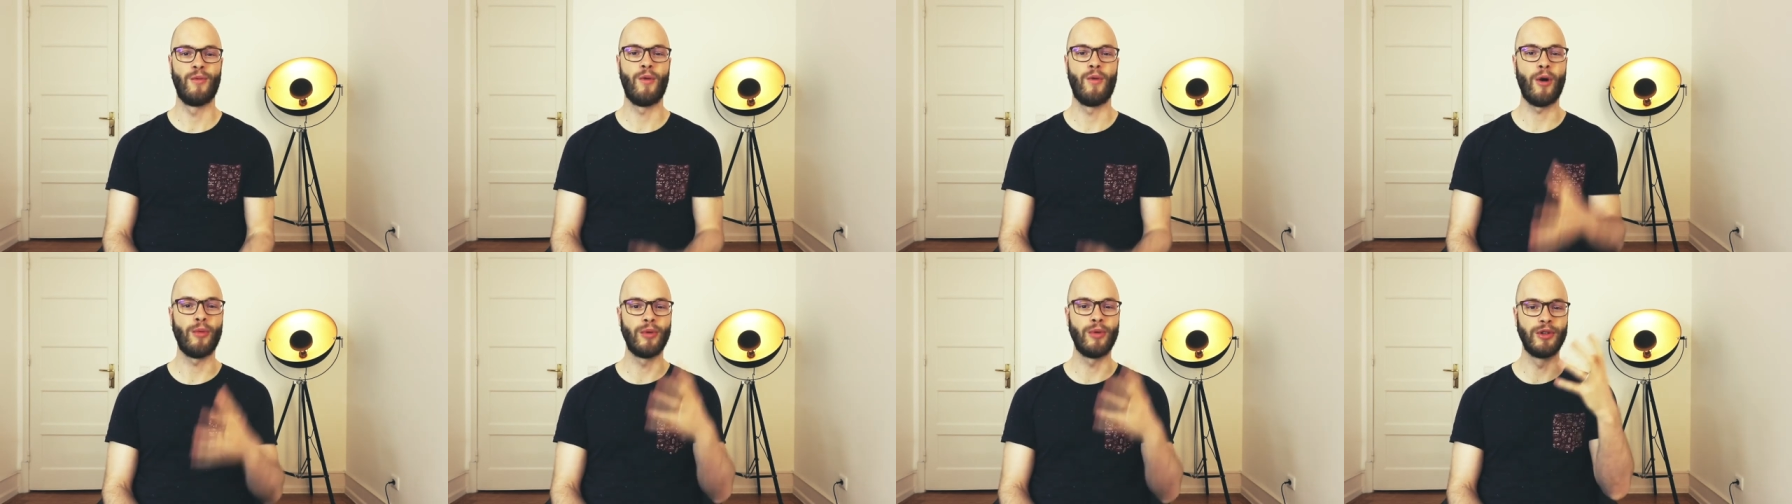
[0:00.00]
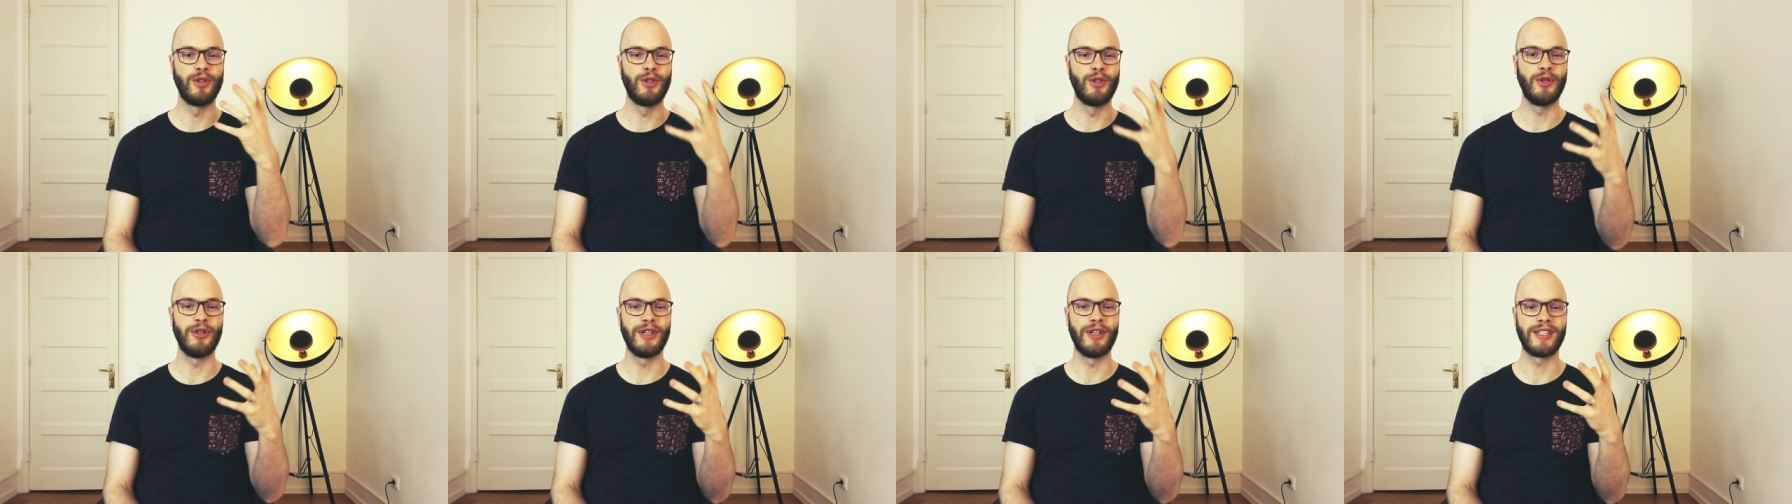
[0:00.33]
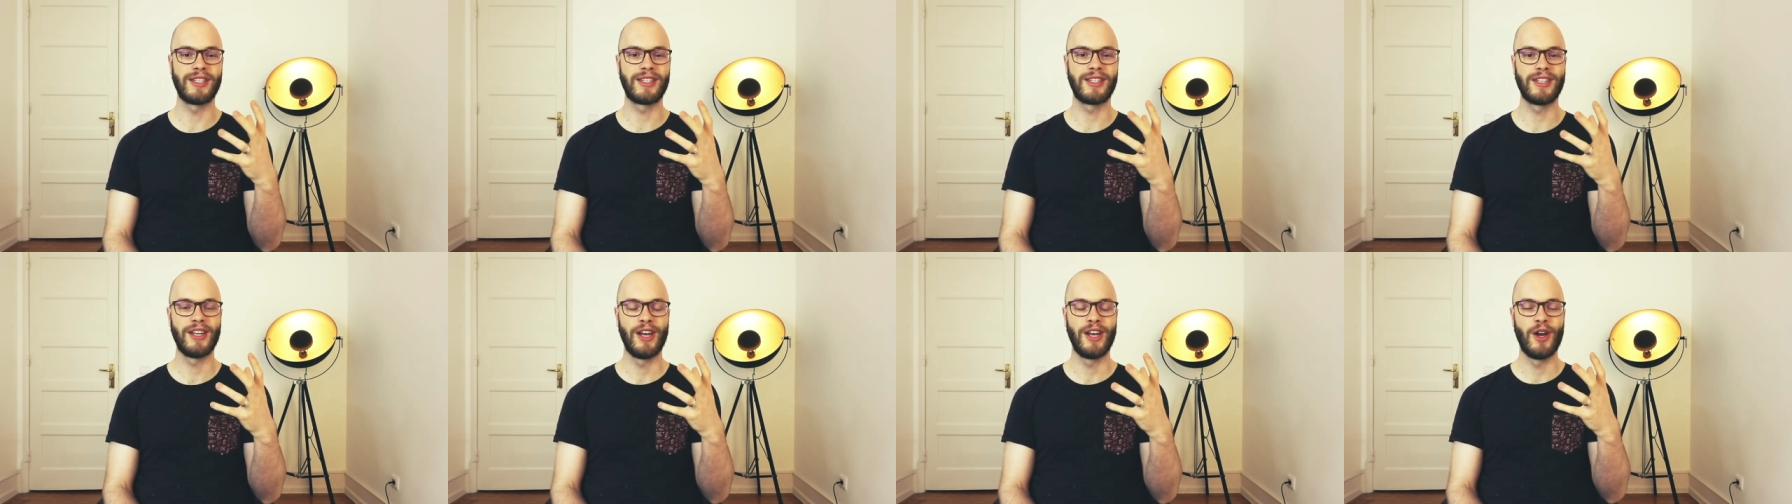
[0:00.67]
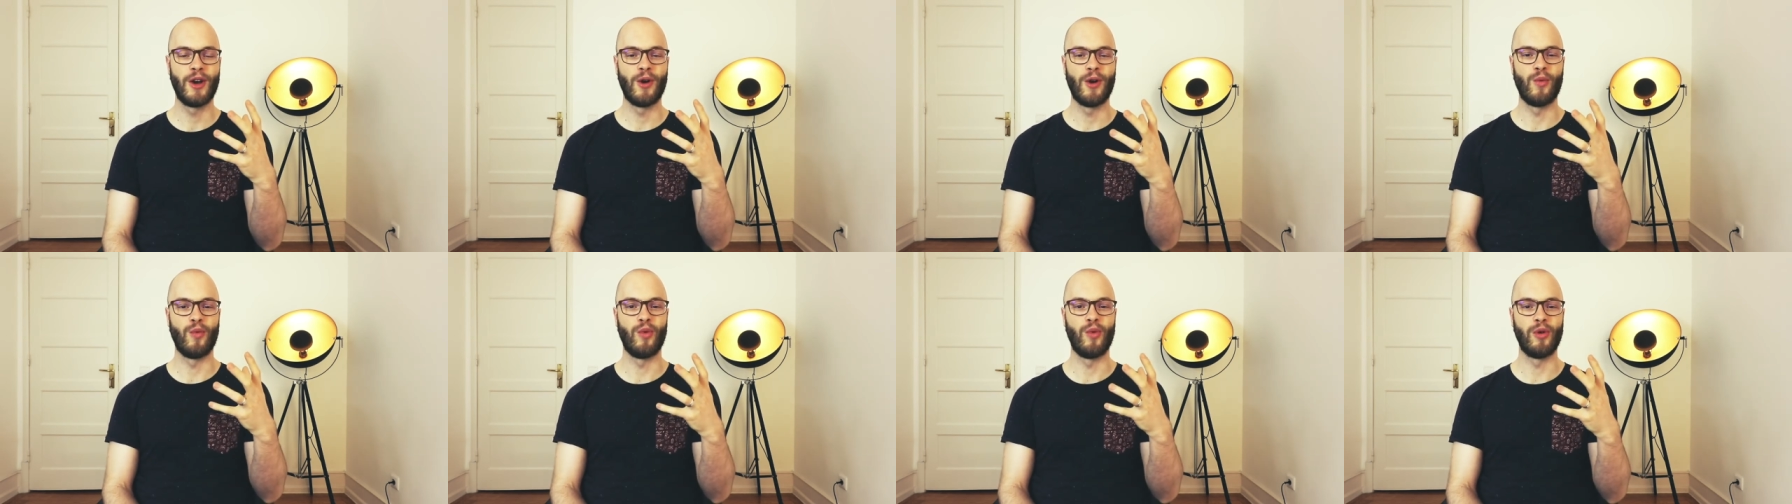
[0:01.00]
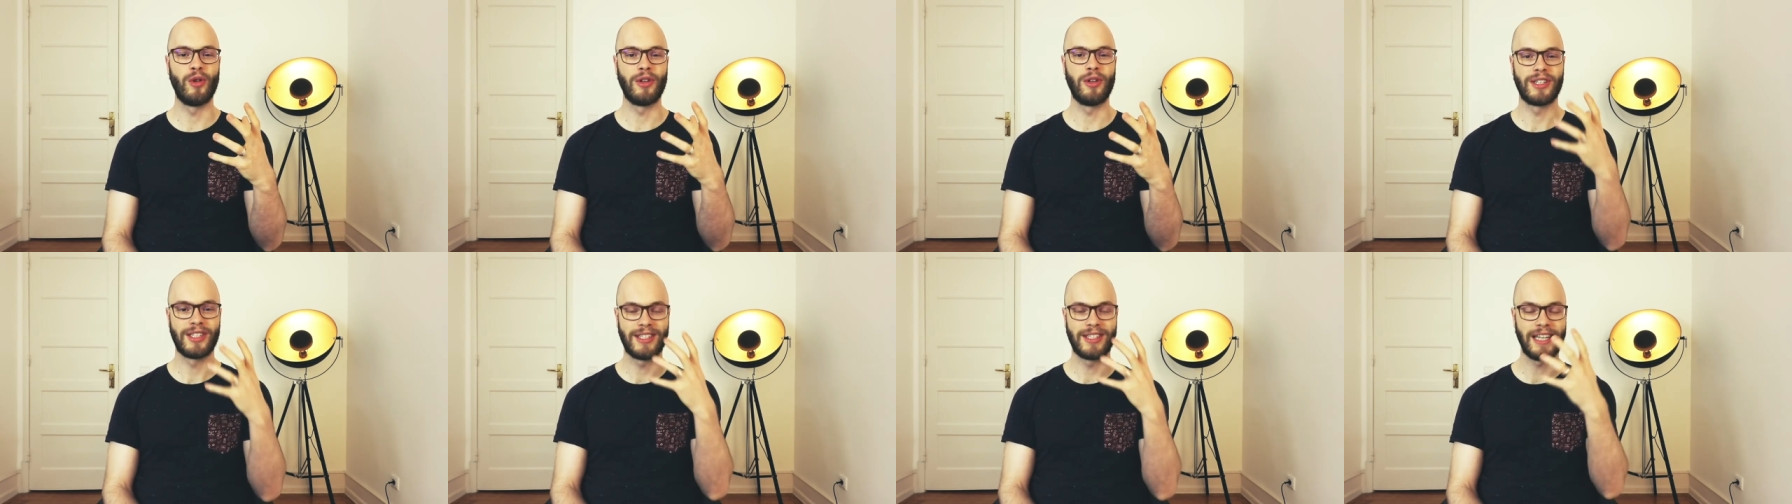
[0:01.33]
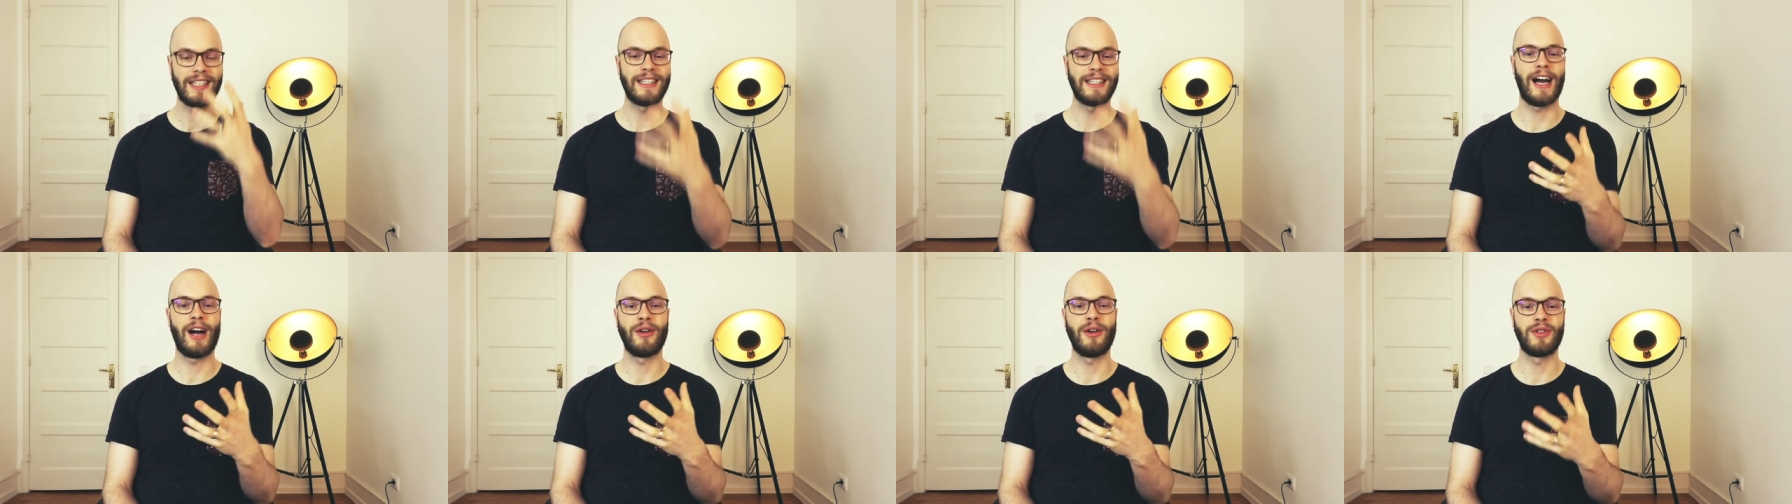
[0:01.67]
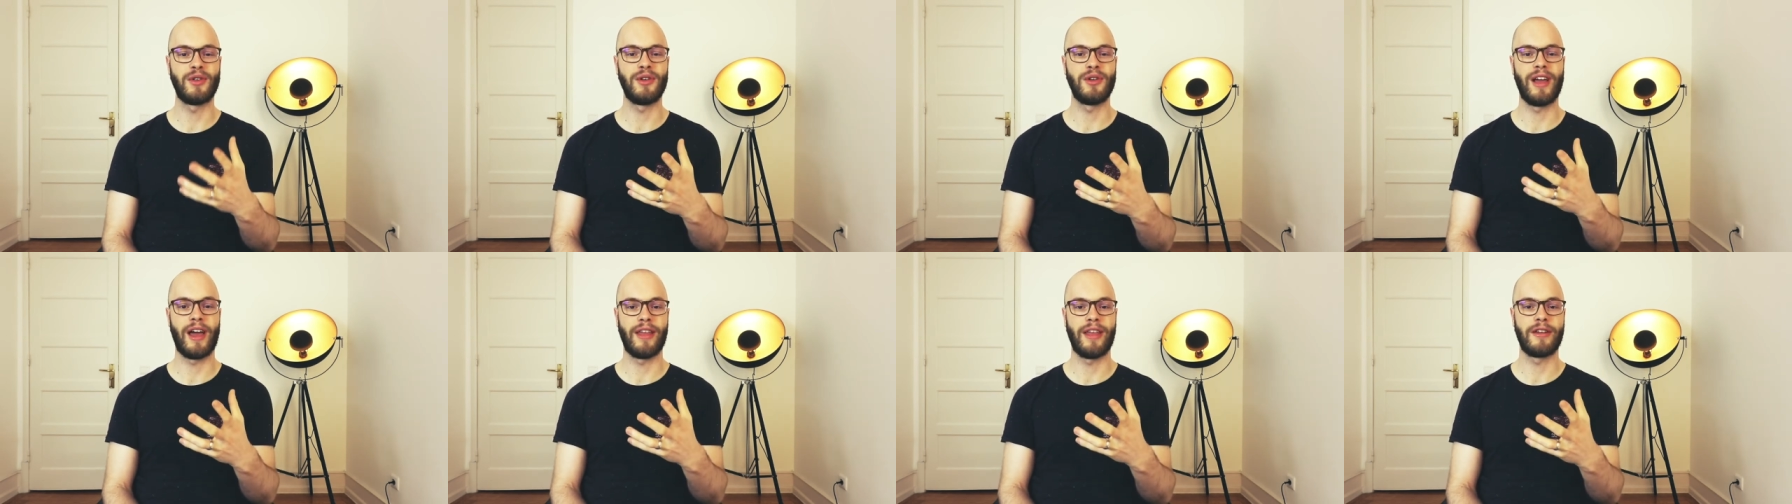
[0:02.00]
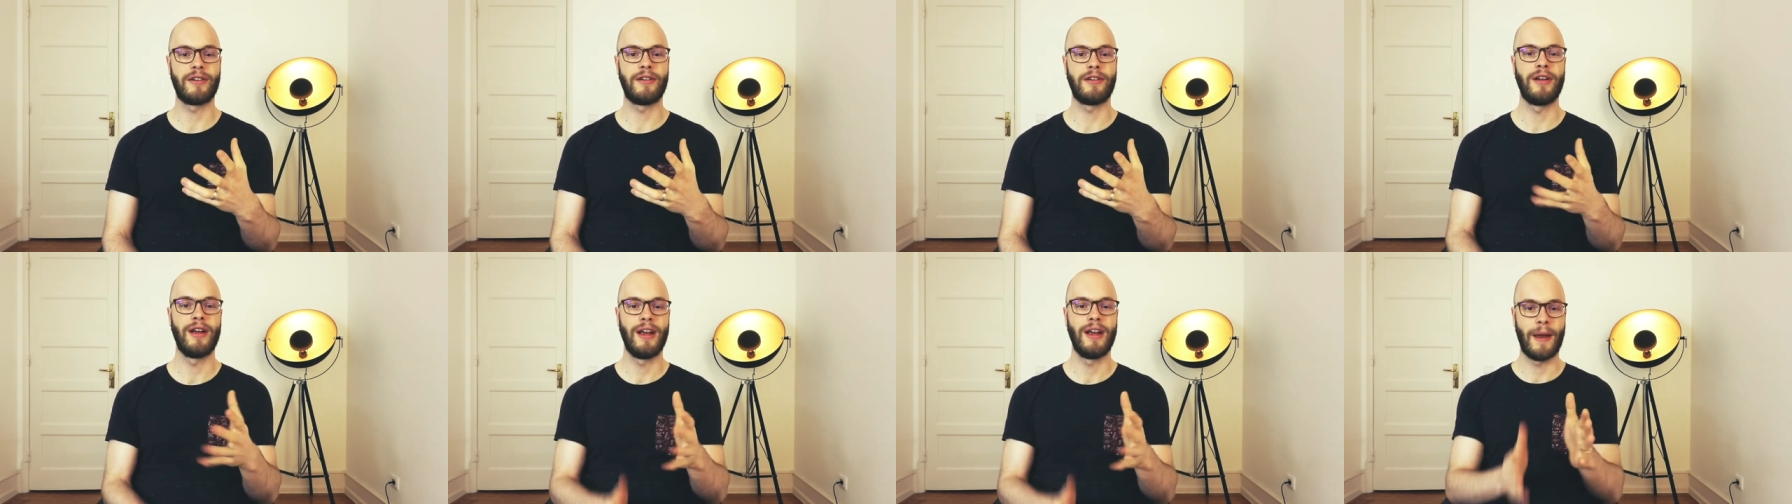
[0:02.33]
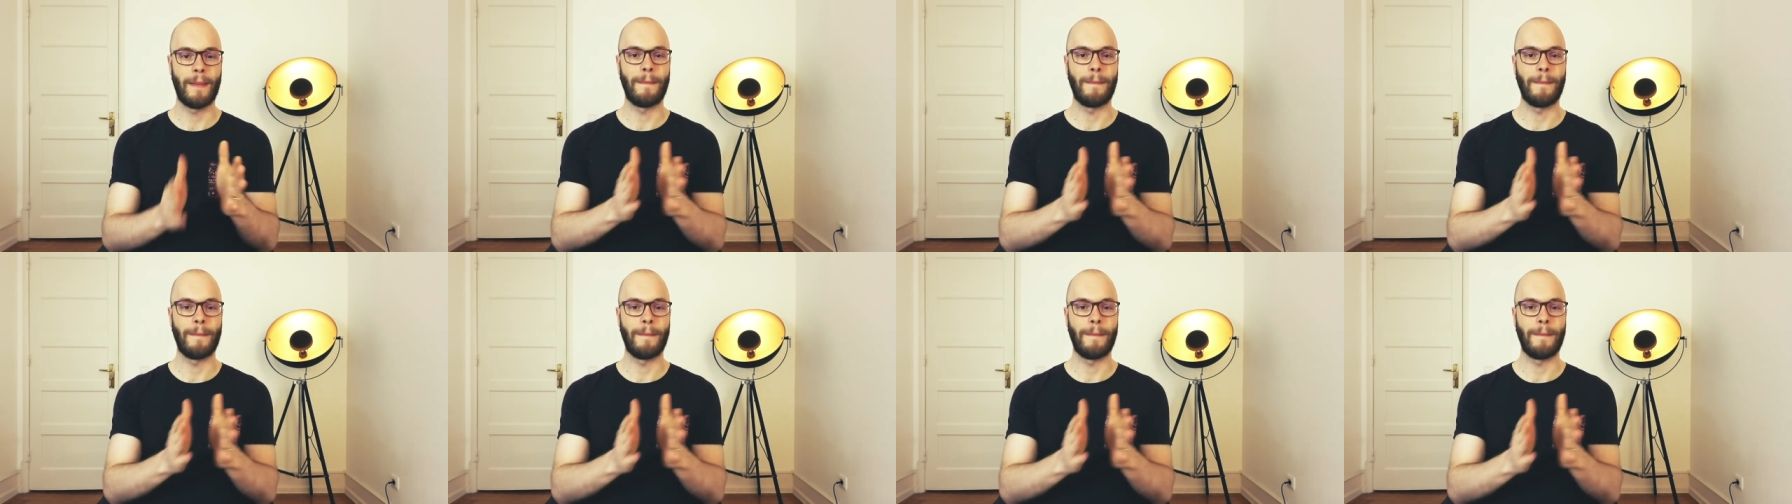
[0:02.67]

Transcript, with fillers: What we'll do is we'll sit down together,